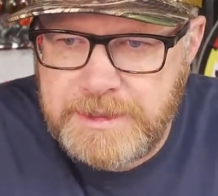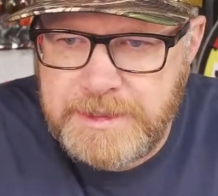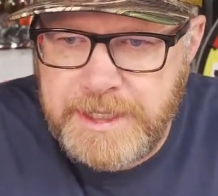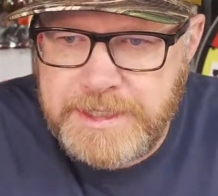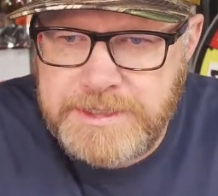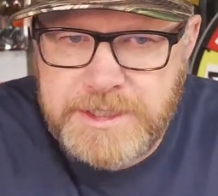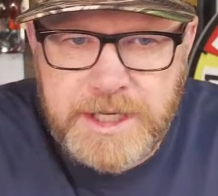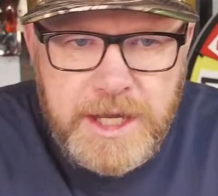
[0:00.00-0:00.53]

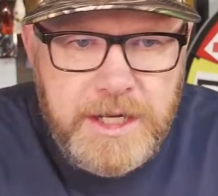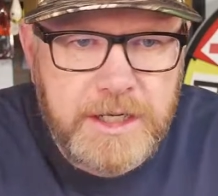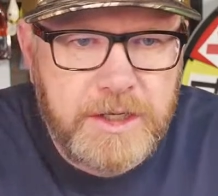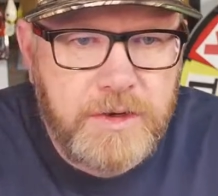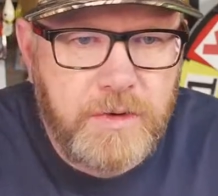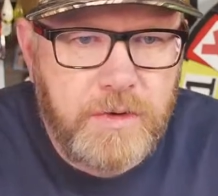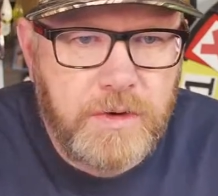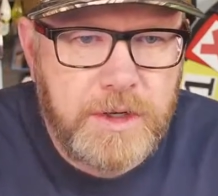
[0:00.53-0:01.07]
Hey, John and
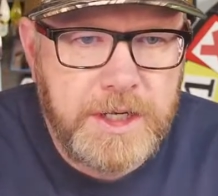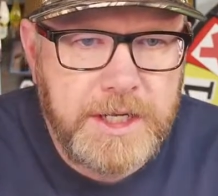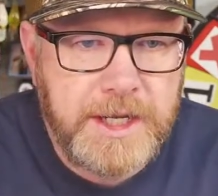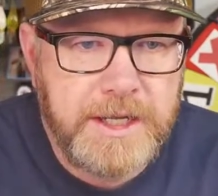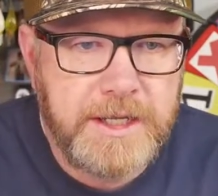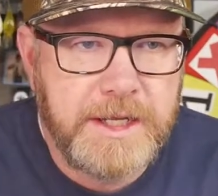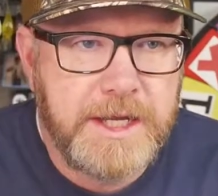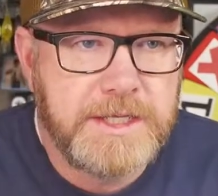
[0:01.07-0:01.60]
Corey, how
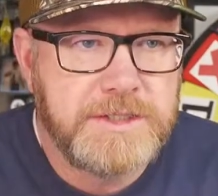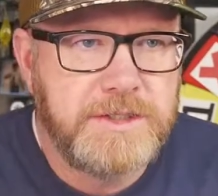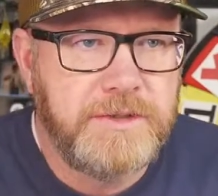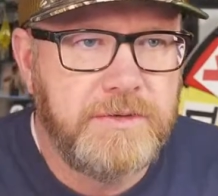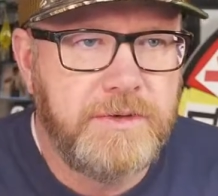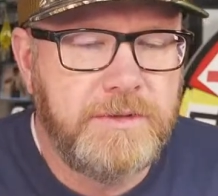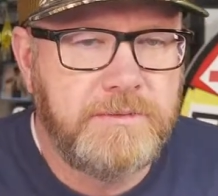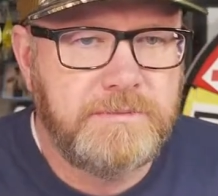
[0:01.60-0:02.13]
you guys
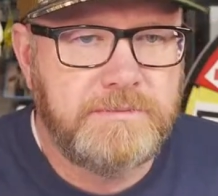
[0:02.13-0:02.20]
doing?